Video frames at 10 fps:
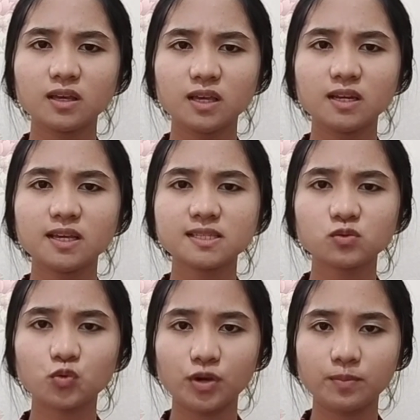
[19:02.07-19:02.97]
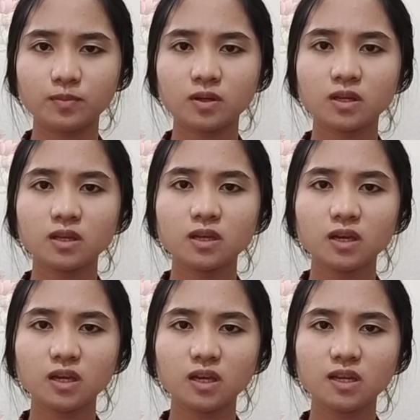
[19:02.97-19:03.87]
in his dream.
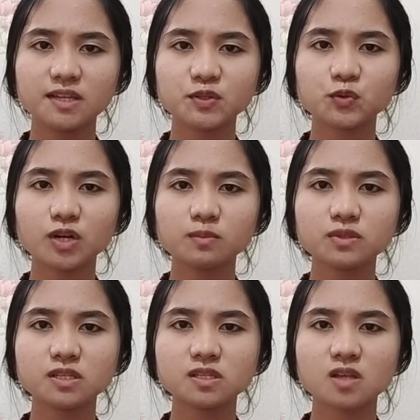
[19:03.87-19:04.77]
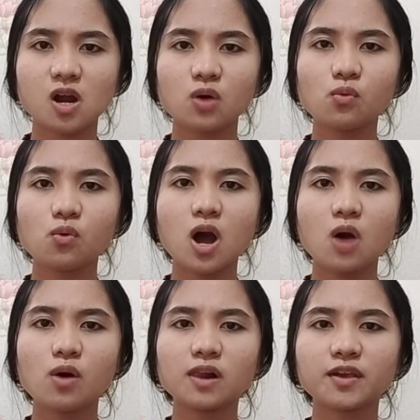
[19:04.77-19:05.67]
In his dreams, he saw
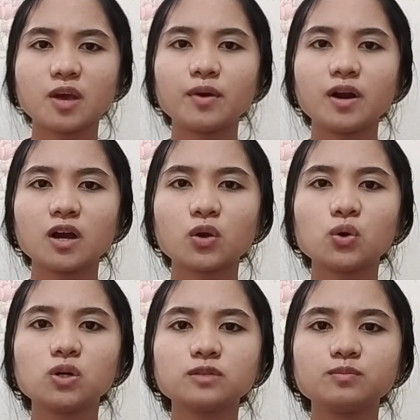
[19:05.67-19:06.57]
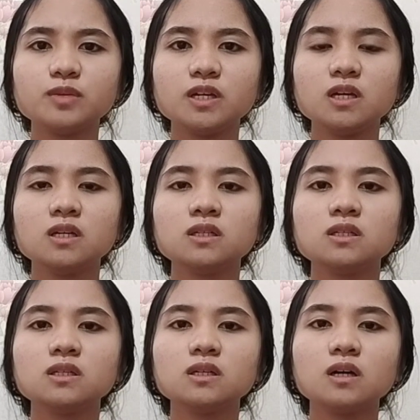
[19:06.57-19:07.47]
how algebra could be
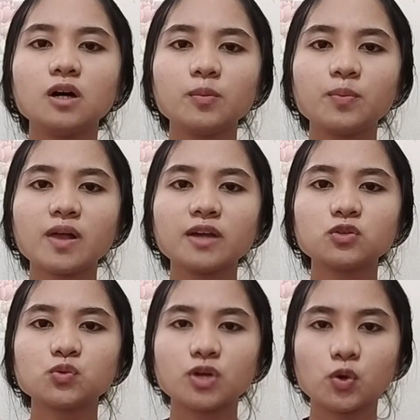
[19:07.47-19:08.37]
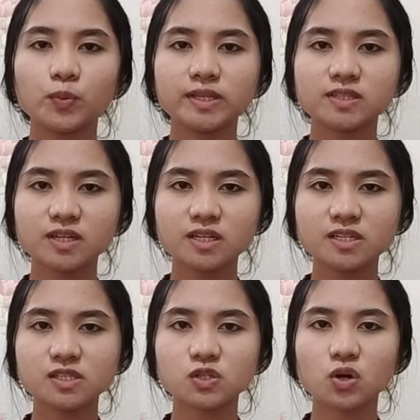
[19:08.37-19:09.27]
applied to geometry.
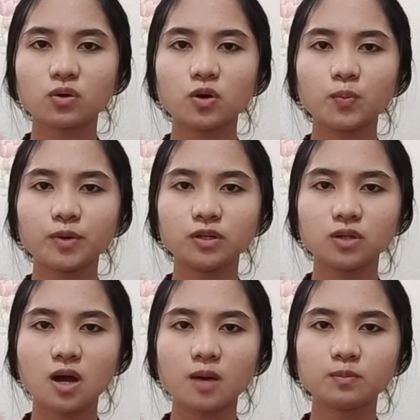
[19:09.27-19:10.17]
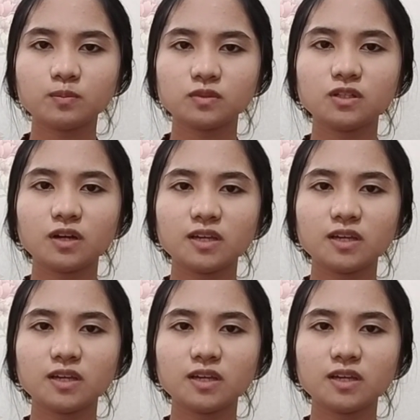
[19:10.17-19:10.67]
This stroke opened up the